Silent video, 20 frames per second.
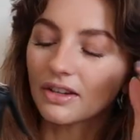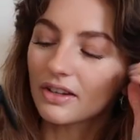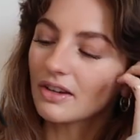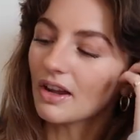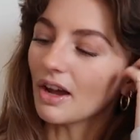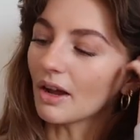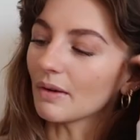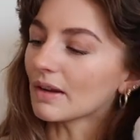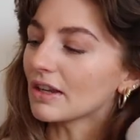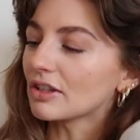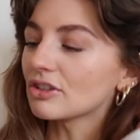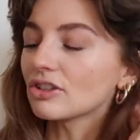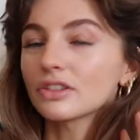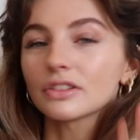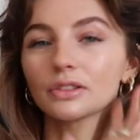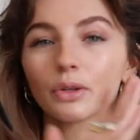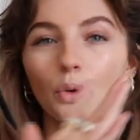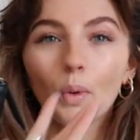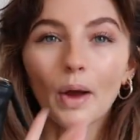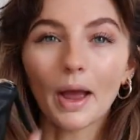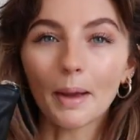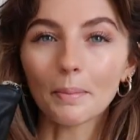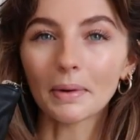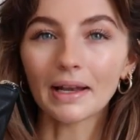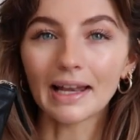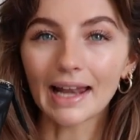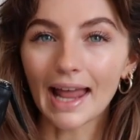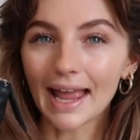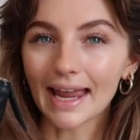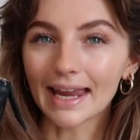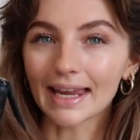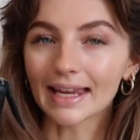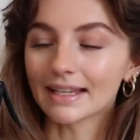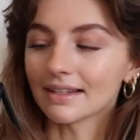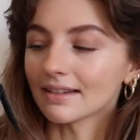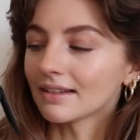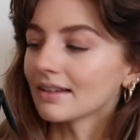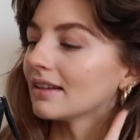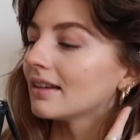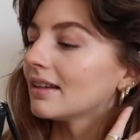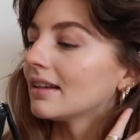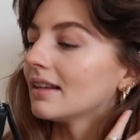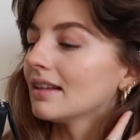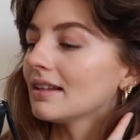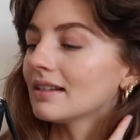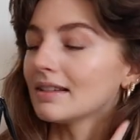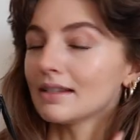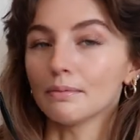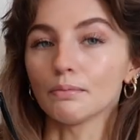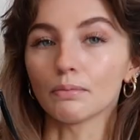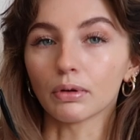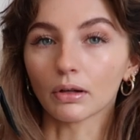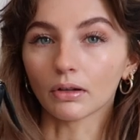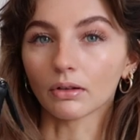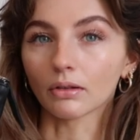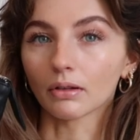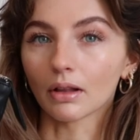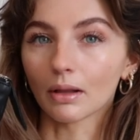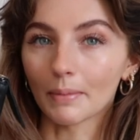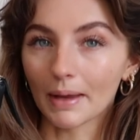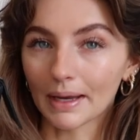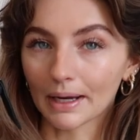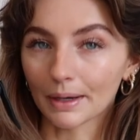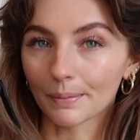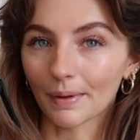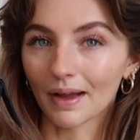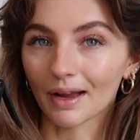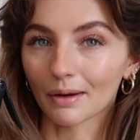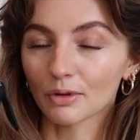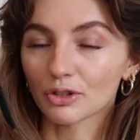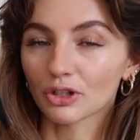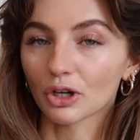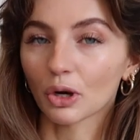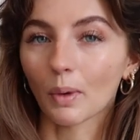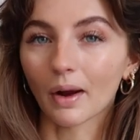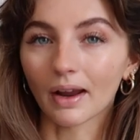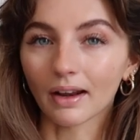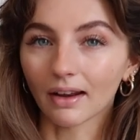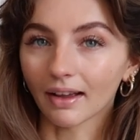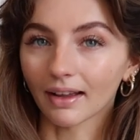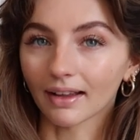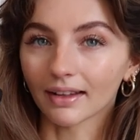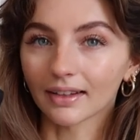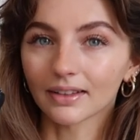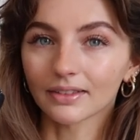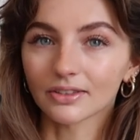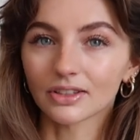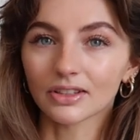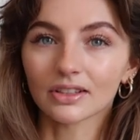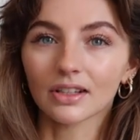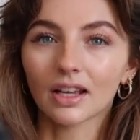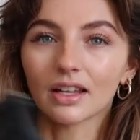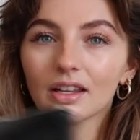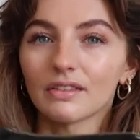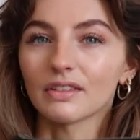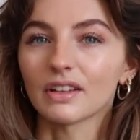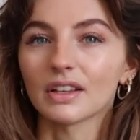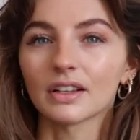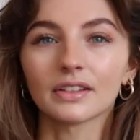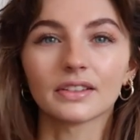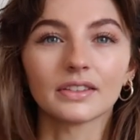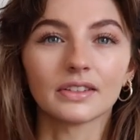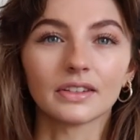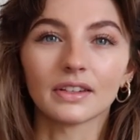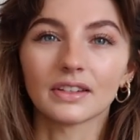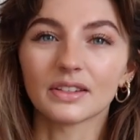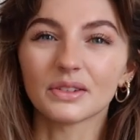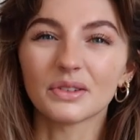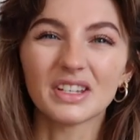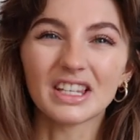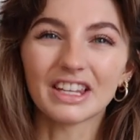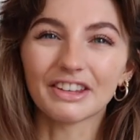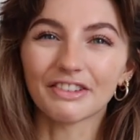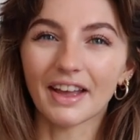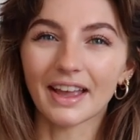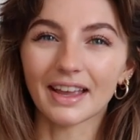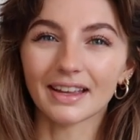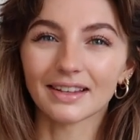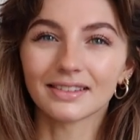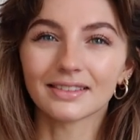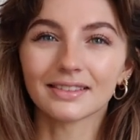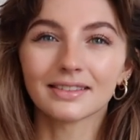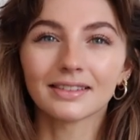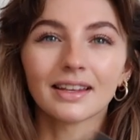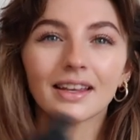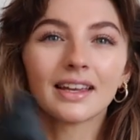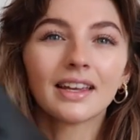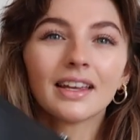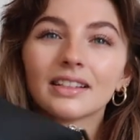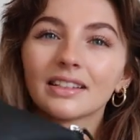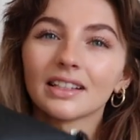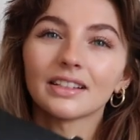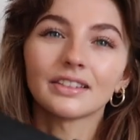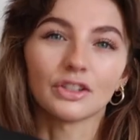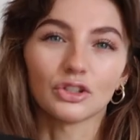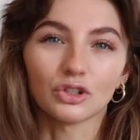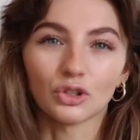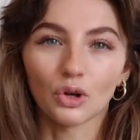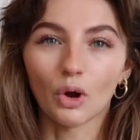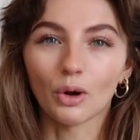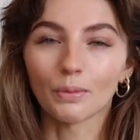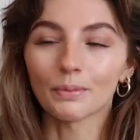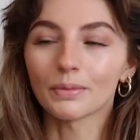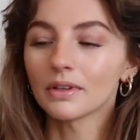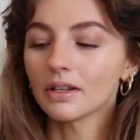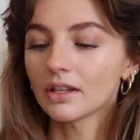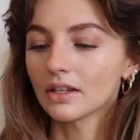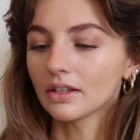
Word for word: I don't know it's just quite a plain simple makeup bag which I quite like it just kind of looks it's not in your face it does the job